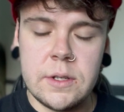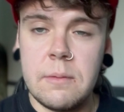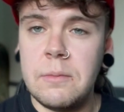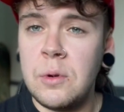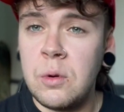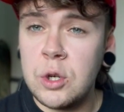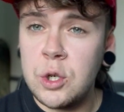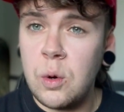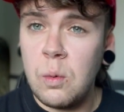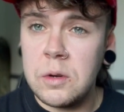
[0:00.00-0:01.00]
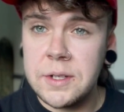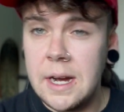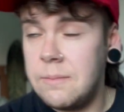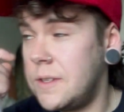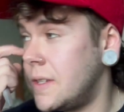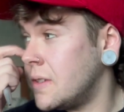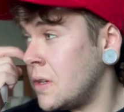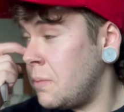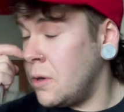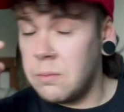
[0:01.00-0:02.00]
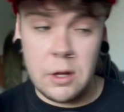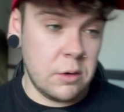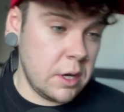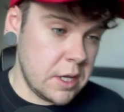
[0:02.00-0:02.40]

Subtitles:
I'm not sure what time this is going to be uploaded.